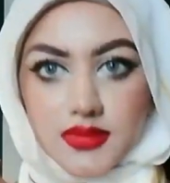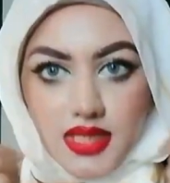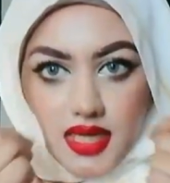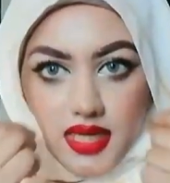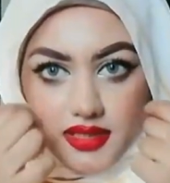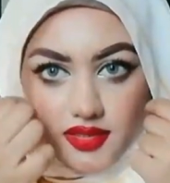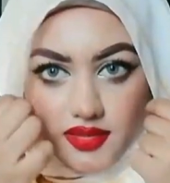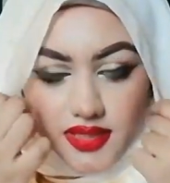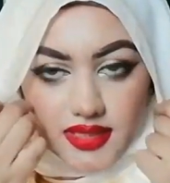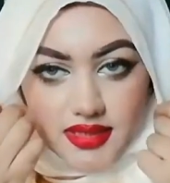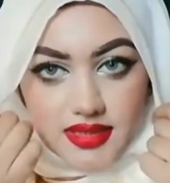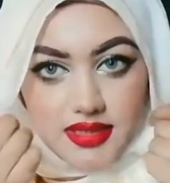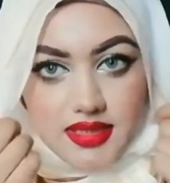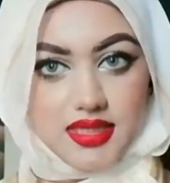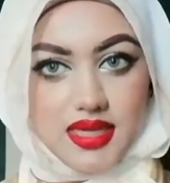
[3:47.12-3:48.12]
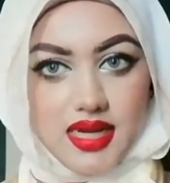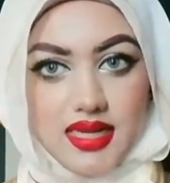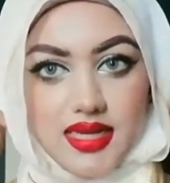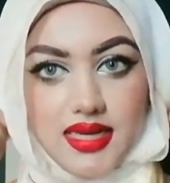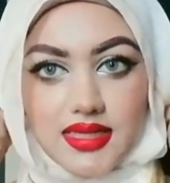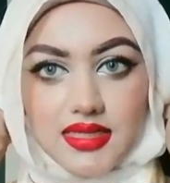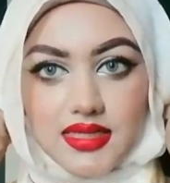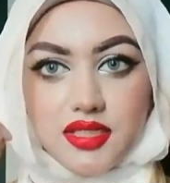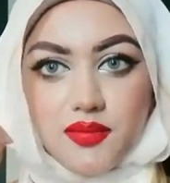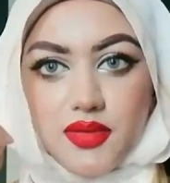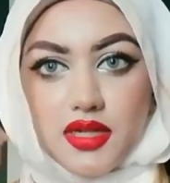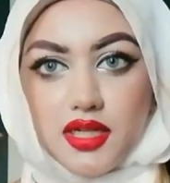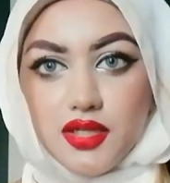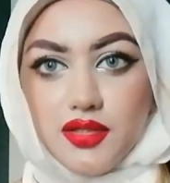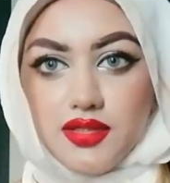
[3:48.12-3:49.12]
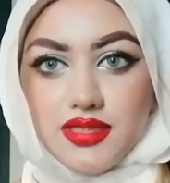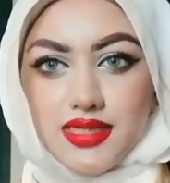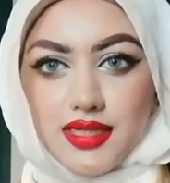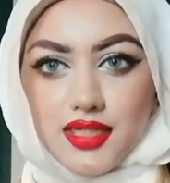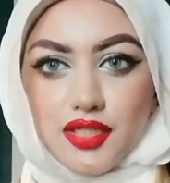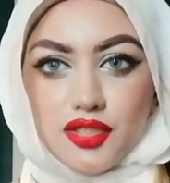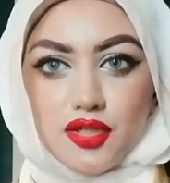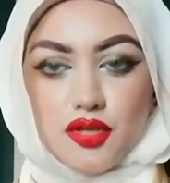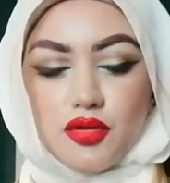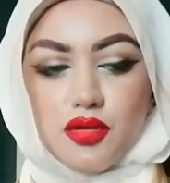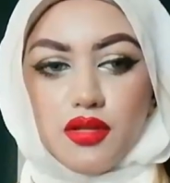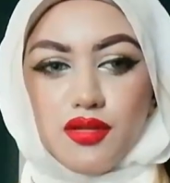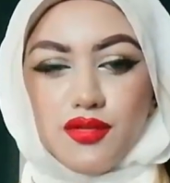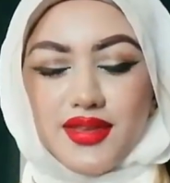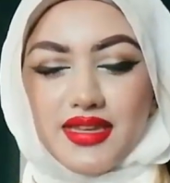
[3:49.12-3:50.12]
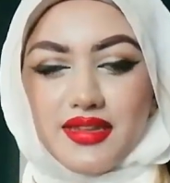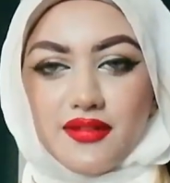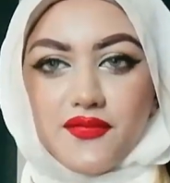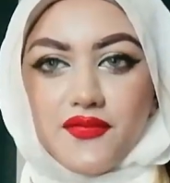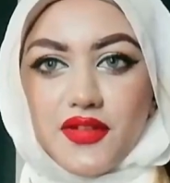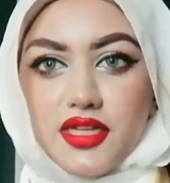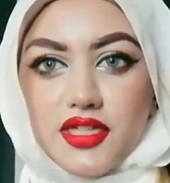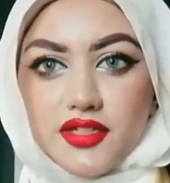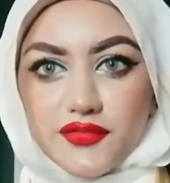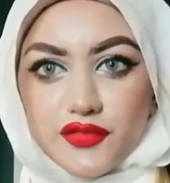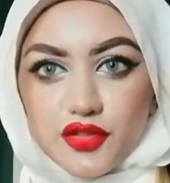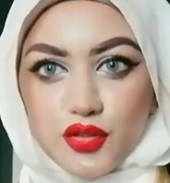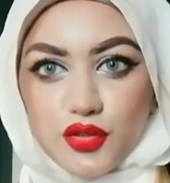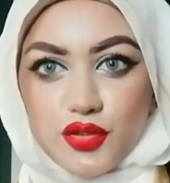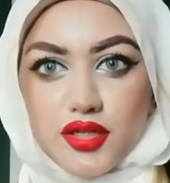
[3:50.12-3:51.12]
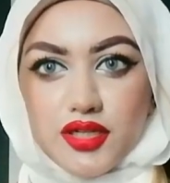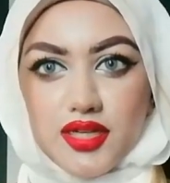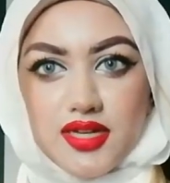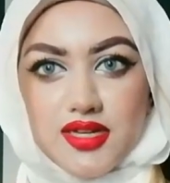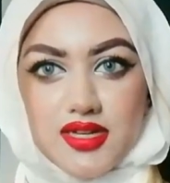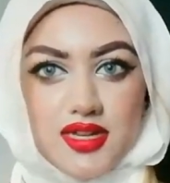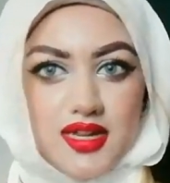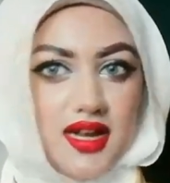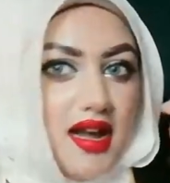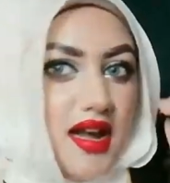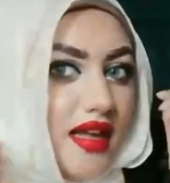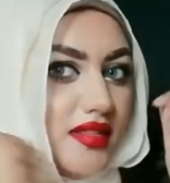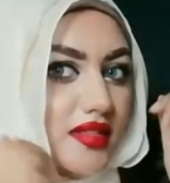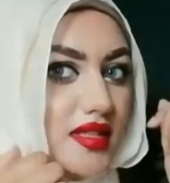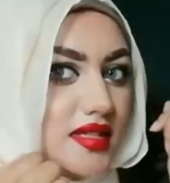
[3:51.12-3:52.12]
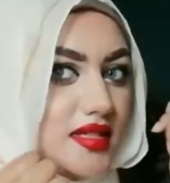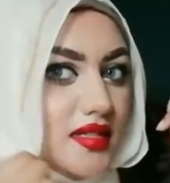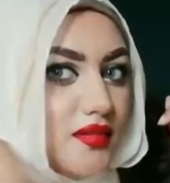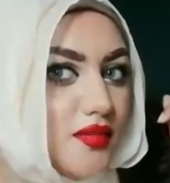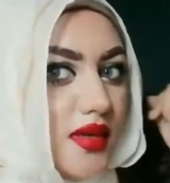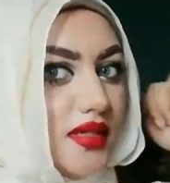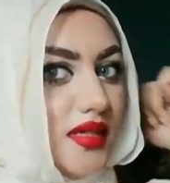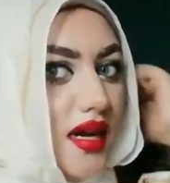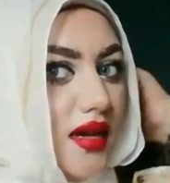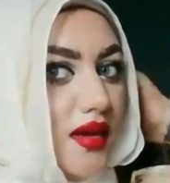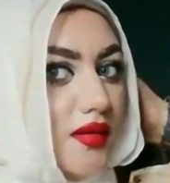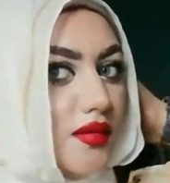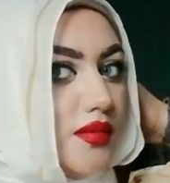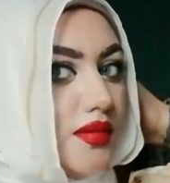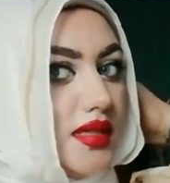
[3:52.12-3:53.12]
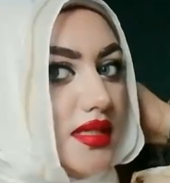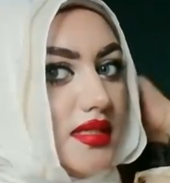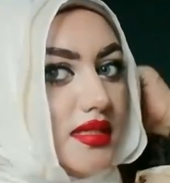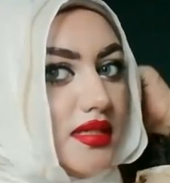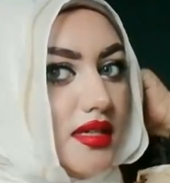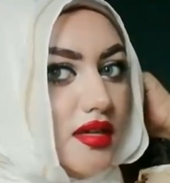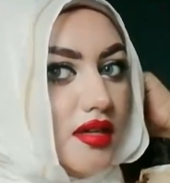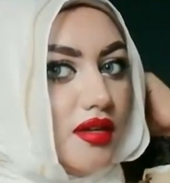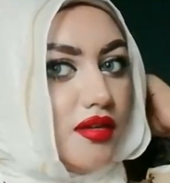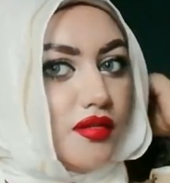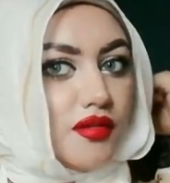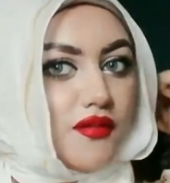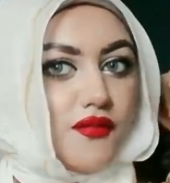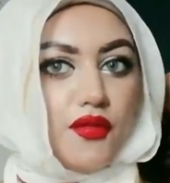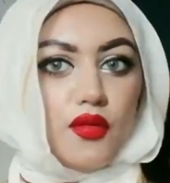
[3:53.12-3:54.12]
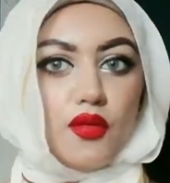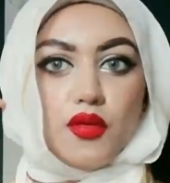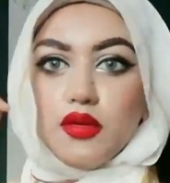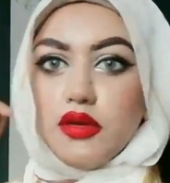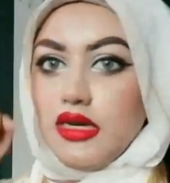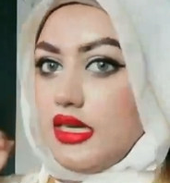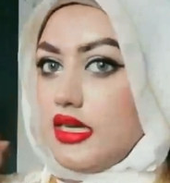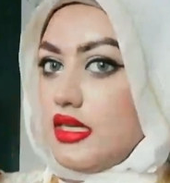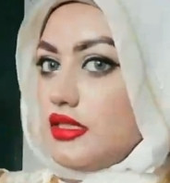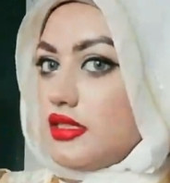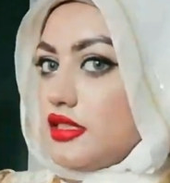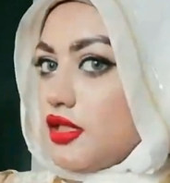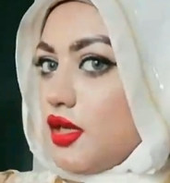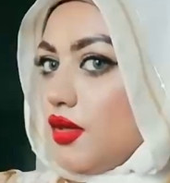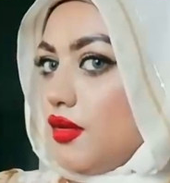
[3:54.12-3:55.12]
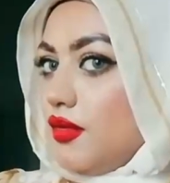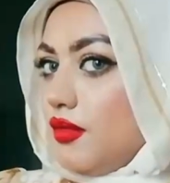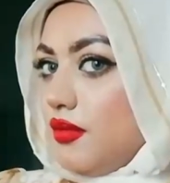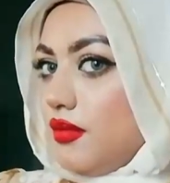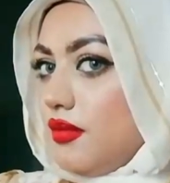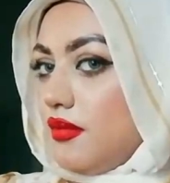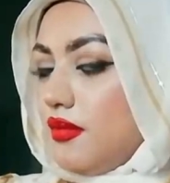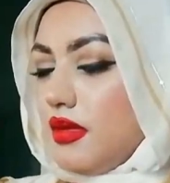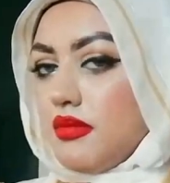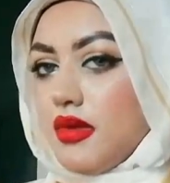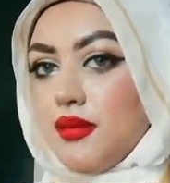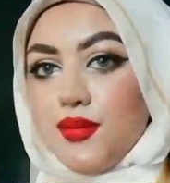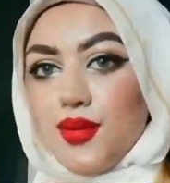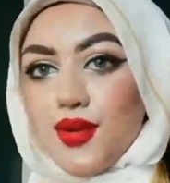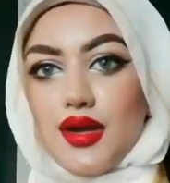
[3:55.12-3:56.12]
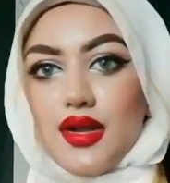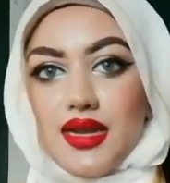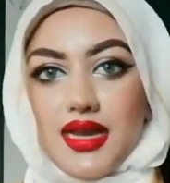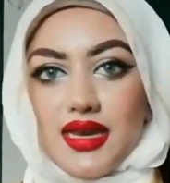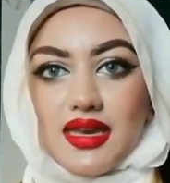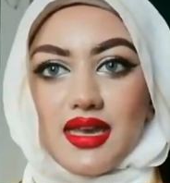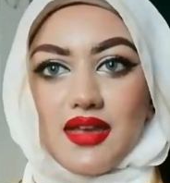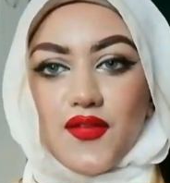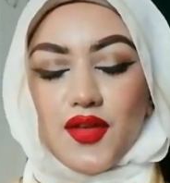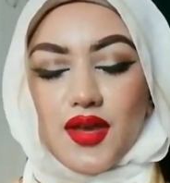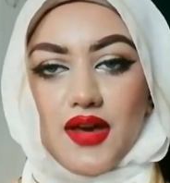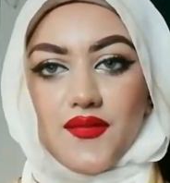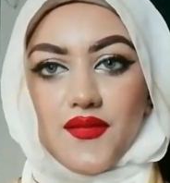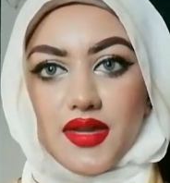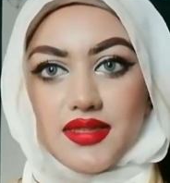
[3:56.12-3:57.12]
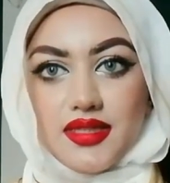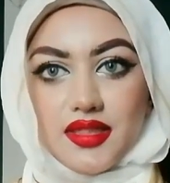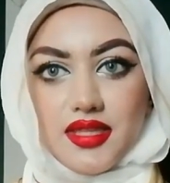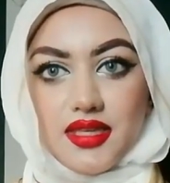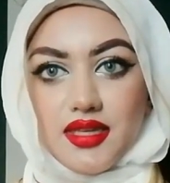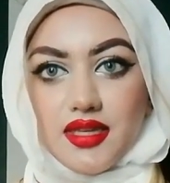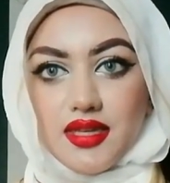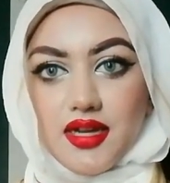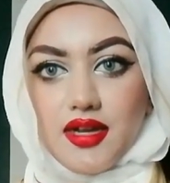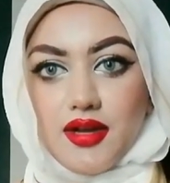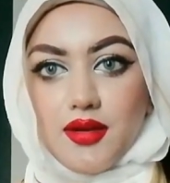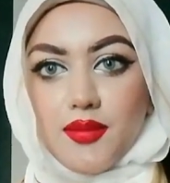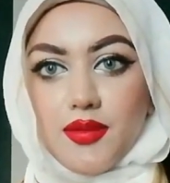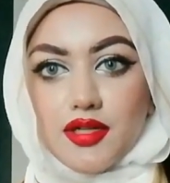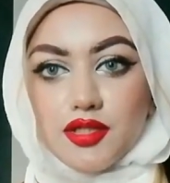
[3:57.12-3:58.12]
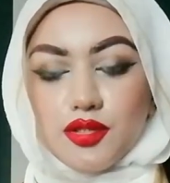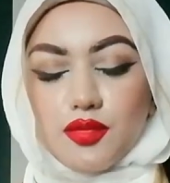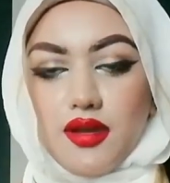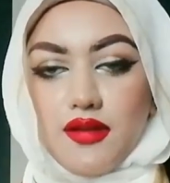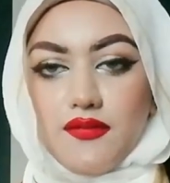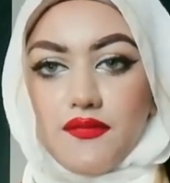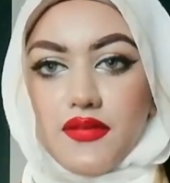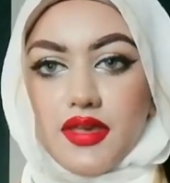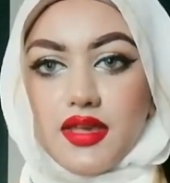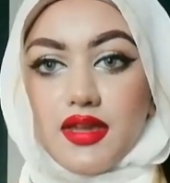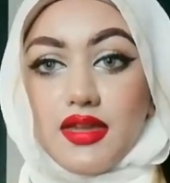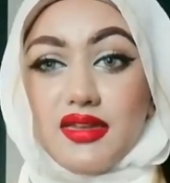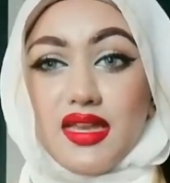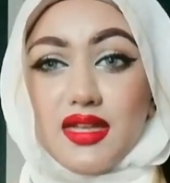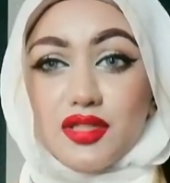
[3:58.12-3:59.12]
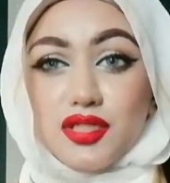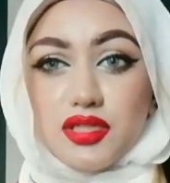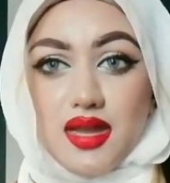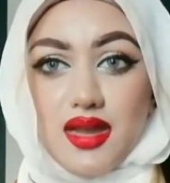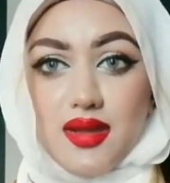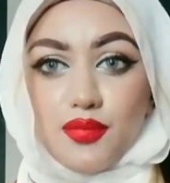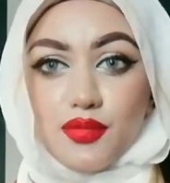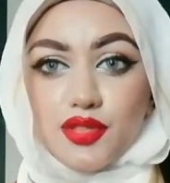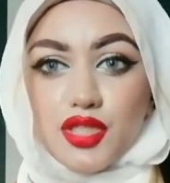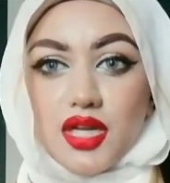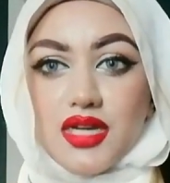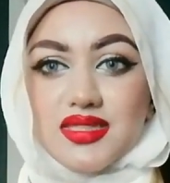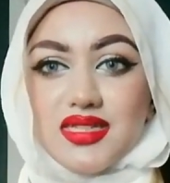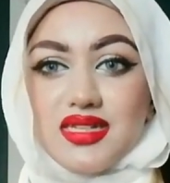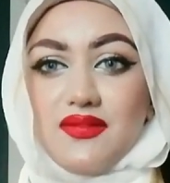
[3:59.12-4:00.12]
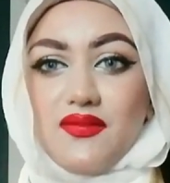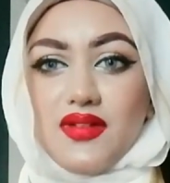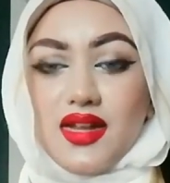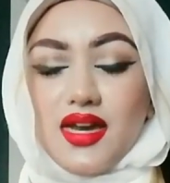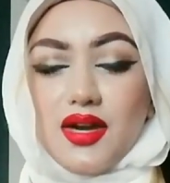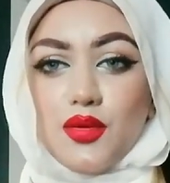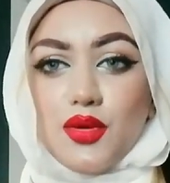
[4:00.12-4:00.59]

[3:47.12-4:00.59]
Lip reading: As you can see, I like it to be loose, like, you know, you get the feeling of doll, and this is what I always look for. So remember, like, if you have anything about graphic, any hijab which has any flower